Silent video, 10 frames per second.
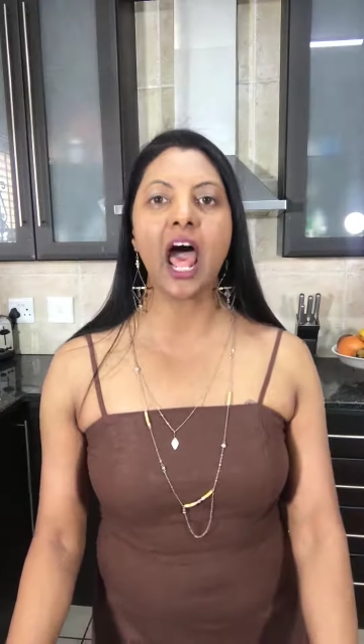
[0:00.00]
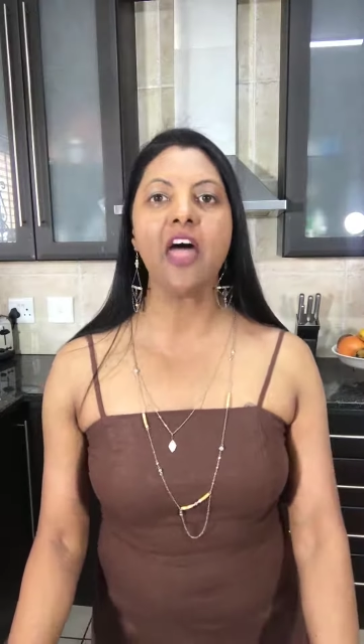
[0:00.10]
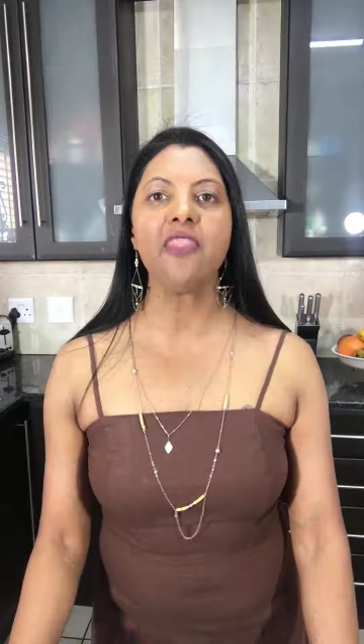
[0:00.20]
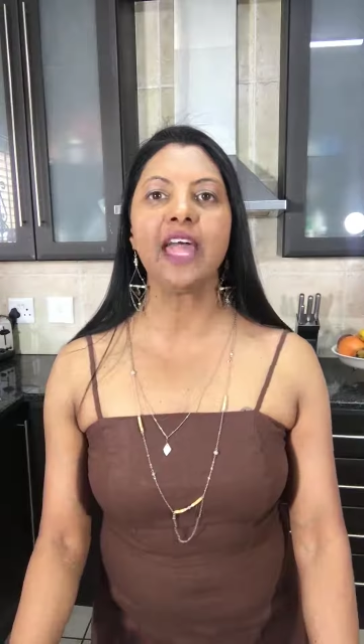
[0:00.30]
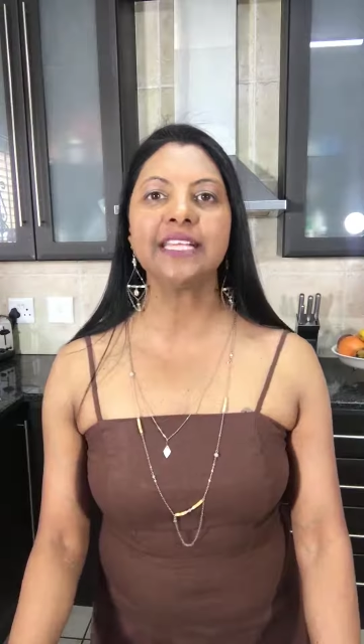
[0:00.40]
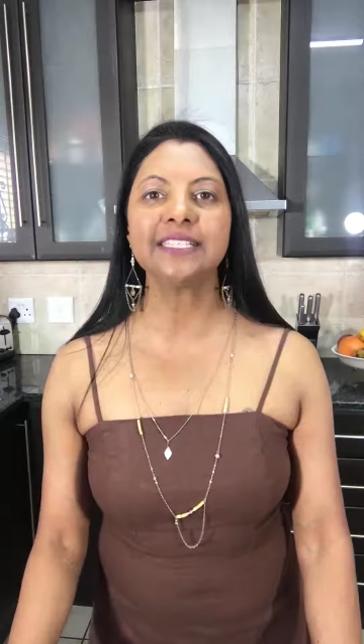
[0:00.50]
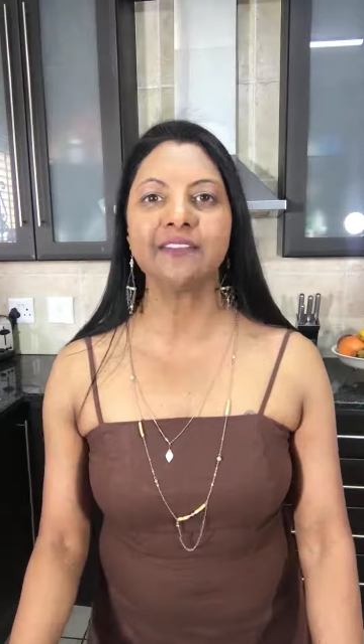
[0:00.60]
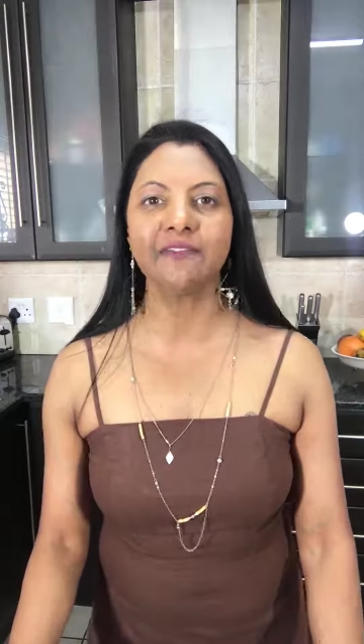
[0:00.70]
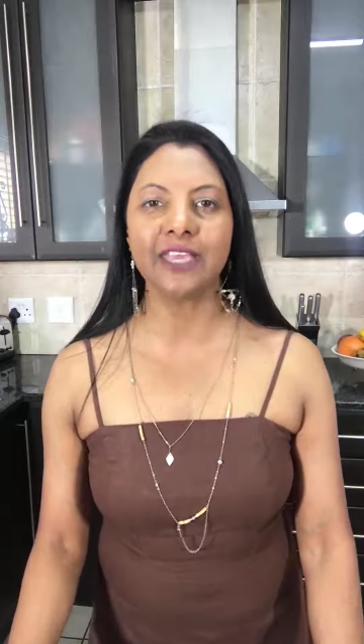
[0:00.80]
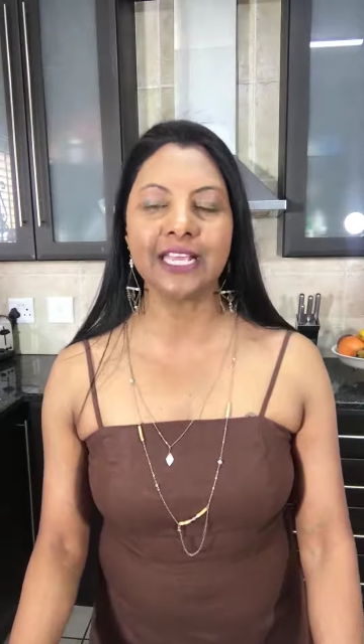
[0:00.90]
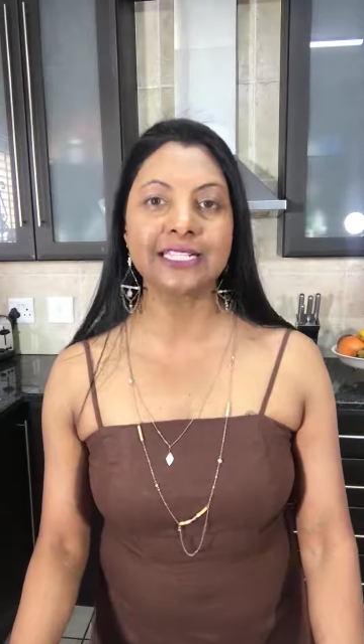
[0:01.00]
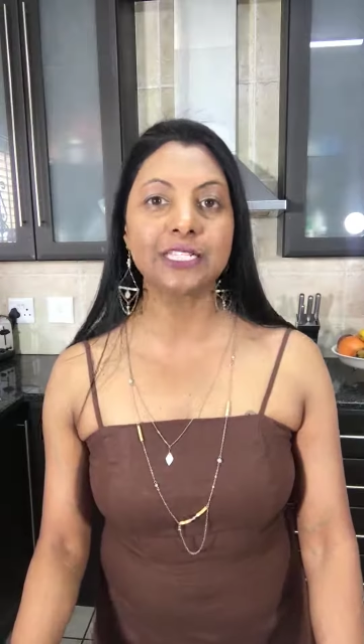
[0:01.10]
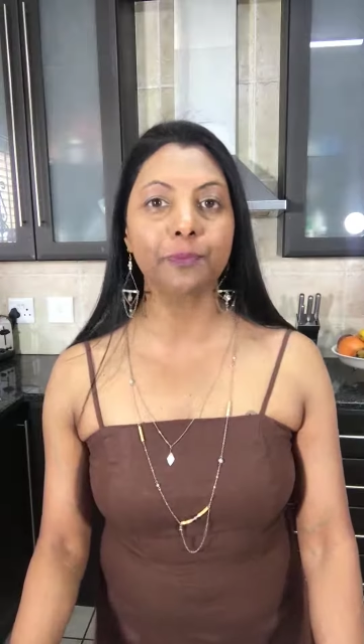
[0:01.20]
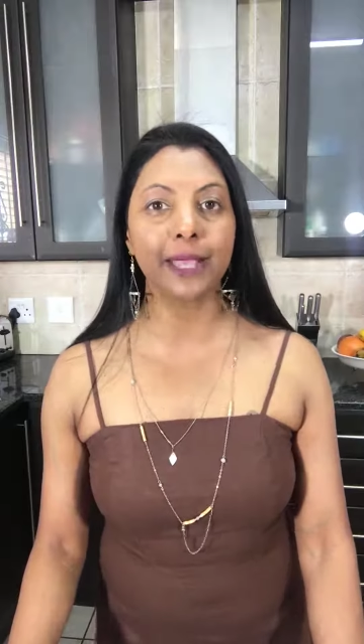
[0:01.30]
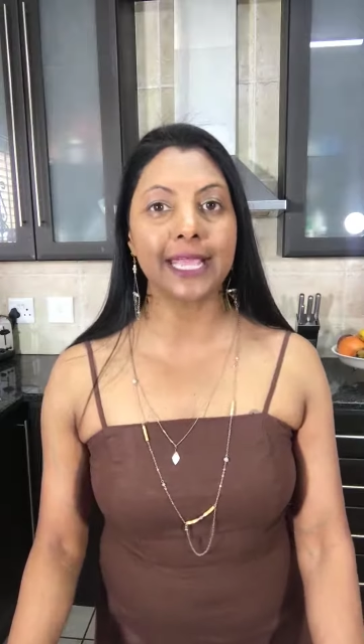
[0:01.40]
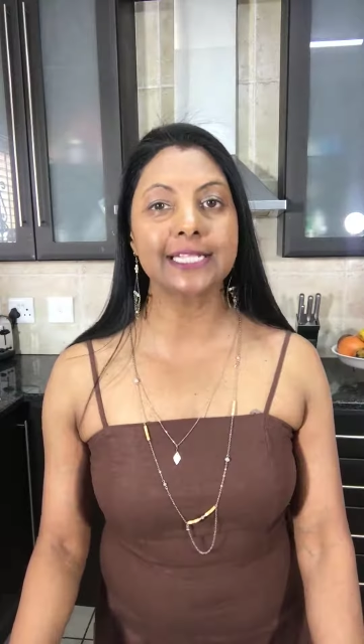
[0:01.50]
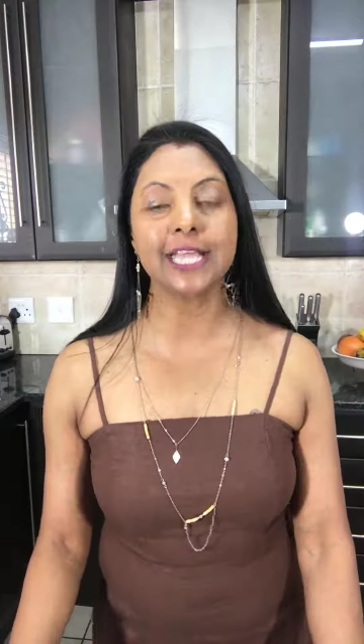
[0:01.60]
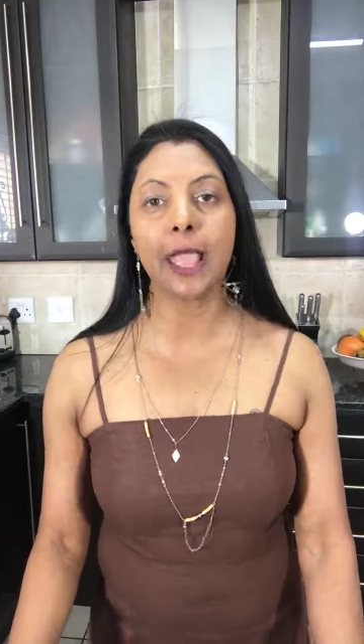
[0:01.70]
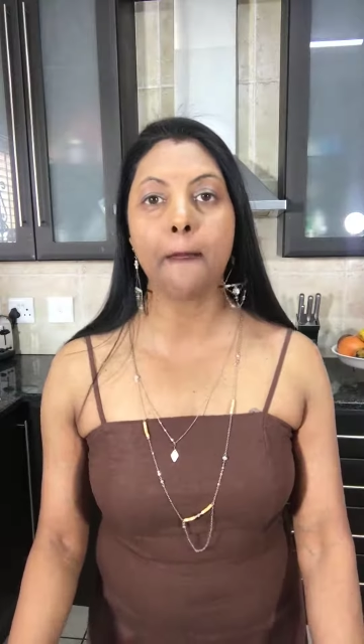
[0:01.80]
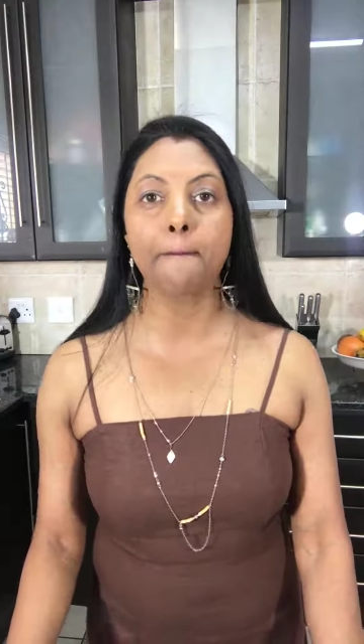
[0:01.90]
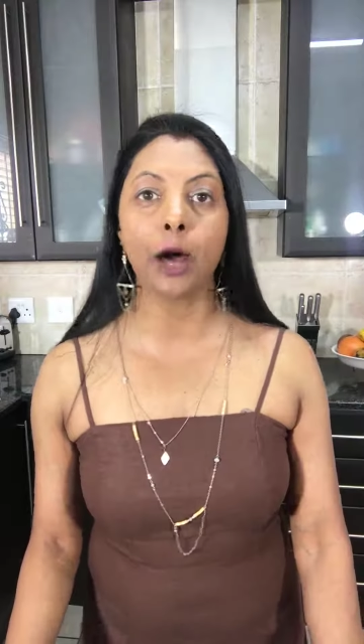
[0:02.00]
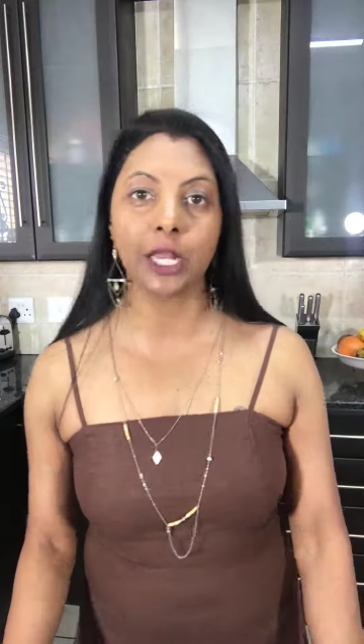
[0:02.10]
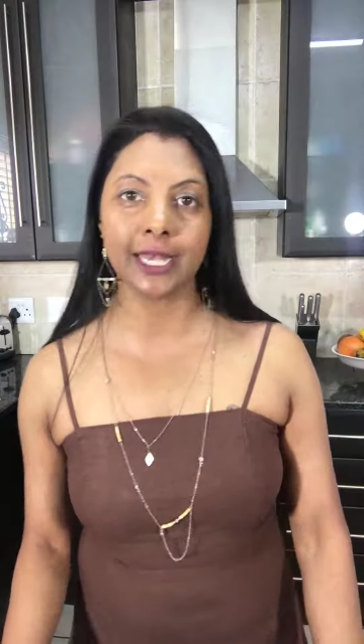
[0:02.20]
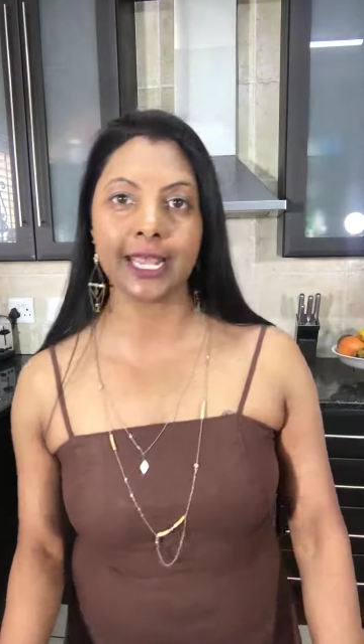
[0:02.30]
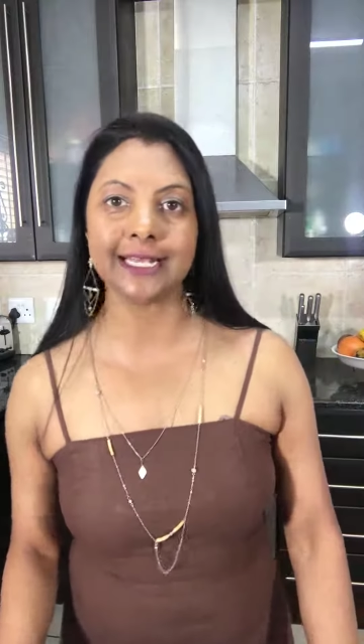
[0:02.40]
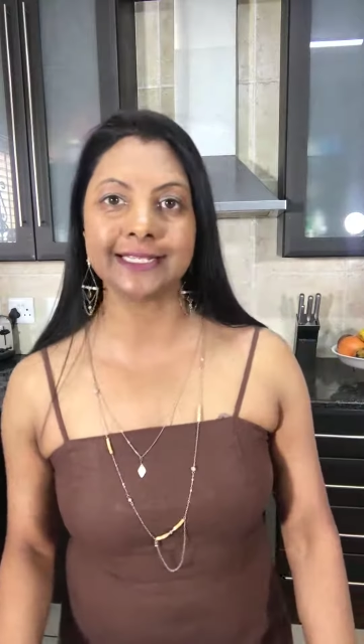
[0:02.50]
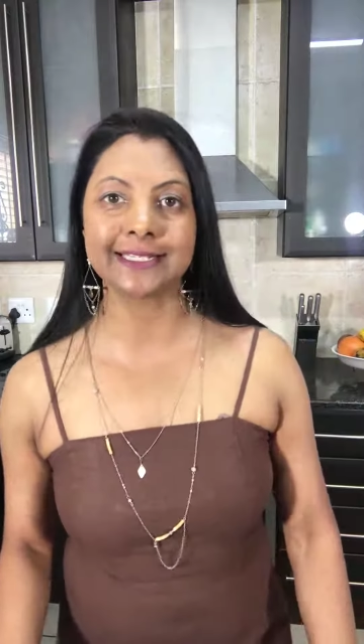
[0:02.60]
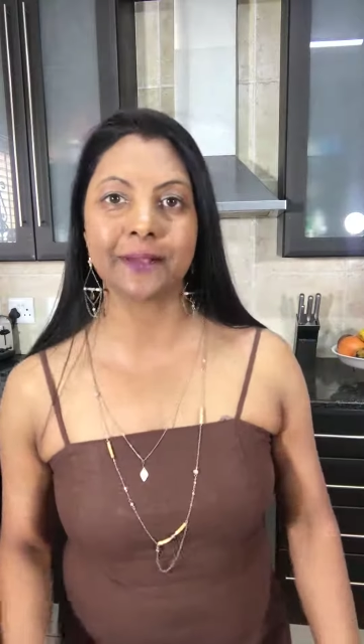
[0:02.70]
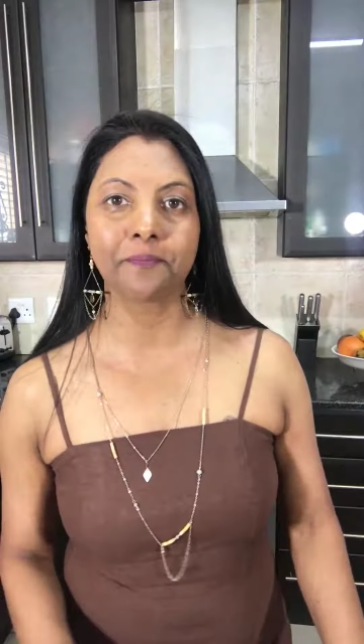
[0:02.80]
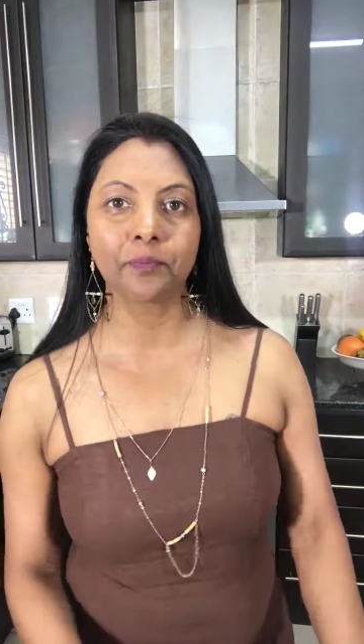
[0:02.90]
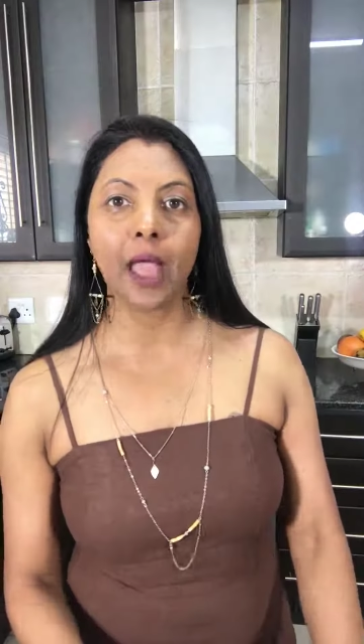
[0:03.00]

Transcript: and that is the vegan spaghetti bolognese.